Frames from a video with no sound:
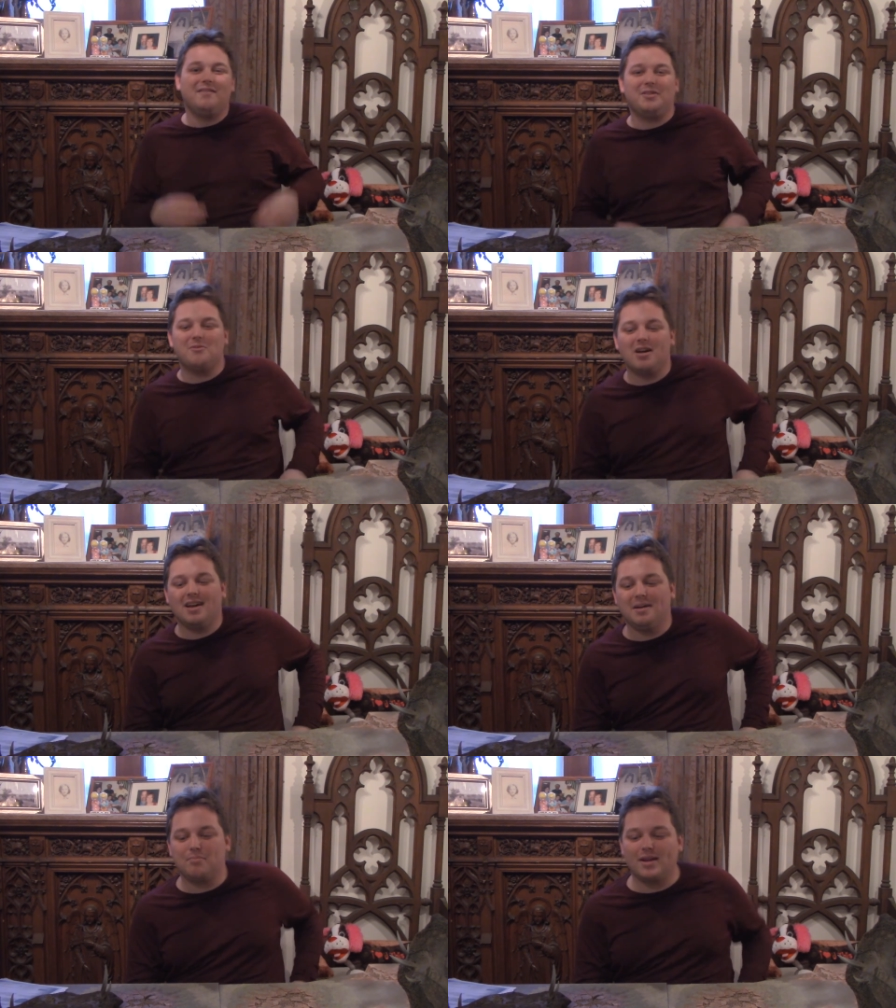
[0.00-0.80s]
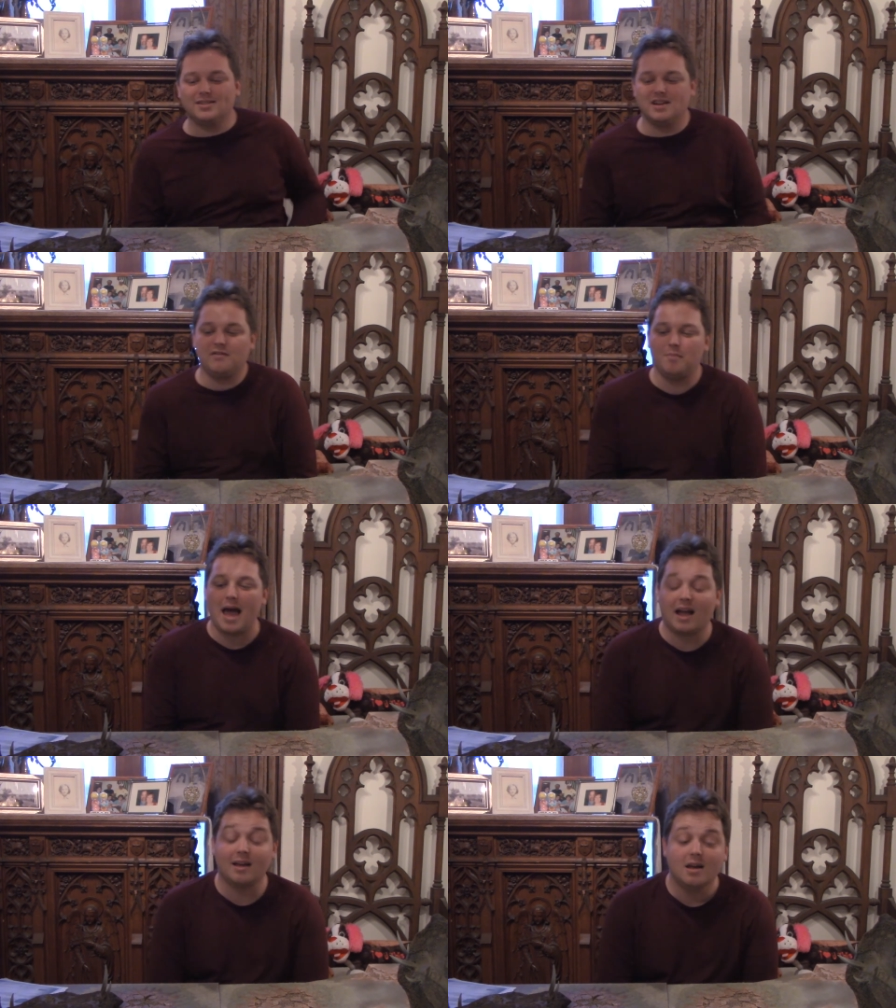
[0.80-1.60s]
if you want to bring stuff
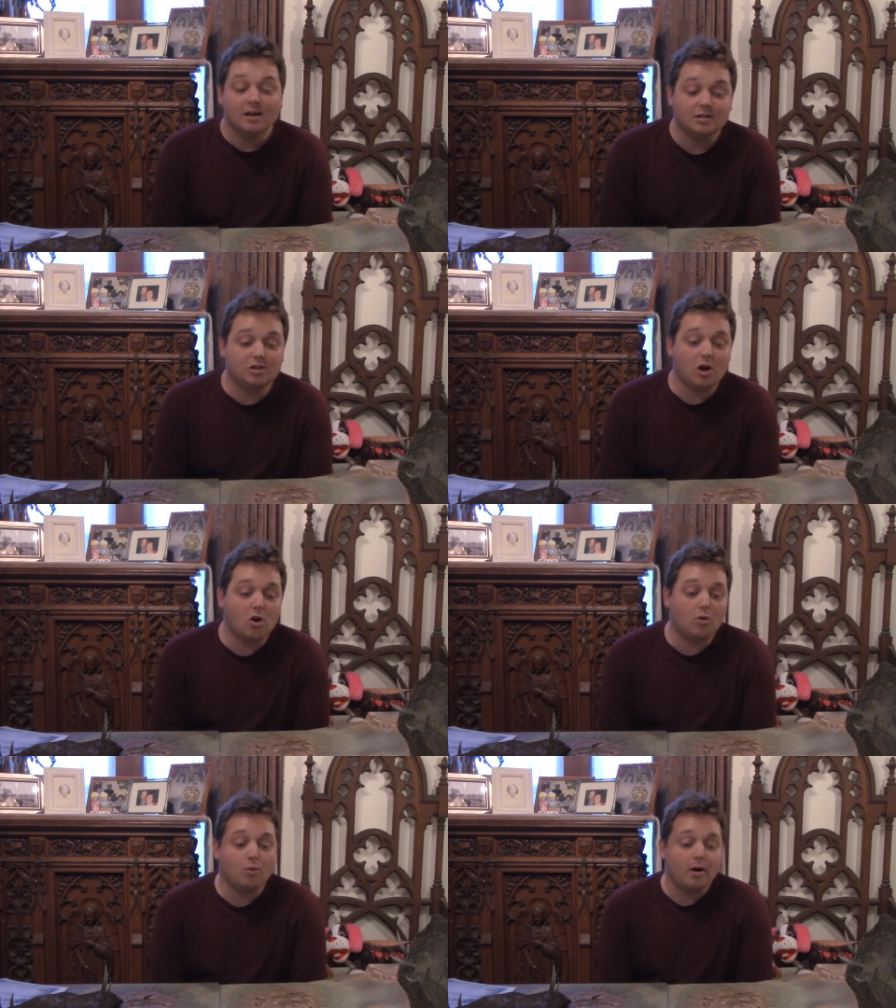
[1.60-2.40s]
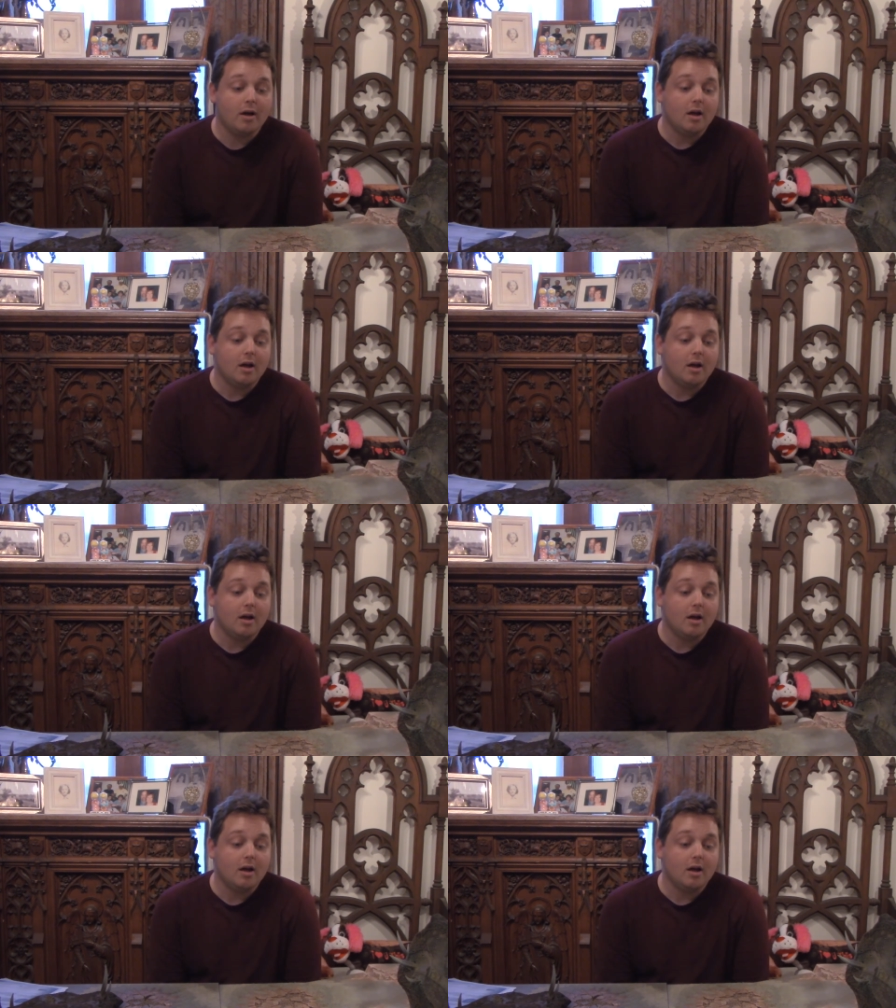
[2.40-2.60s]
back. So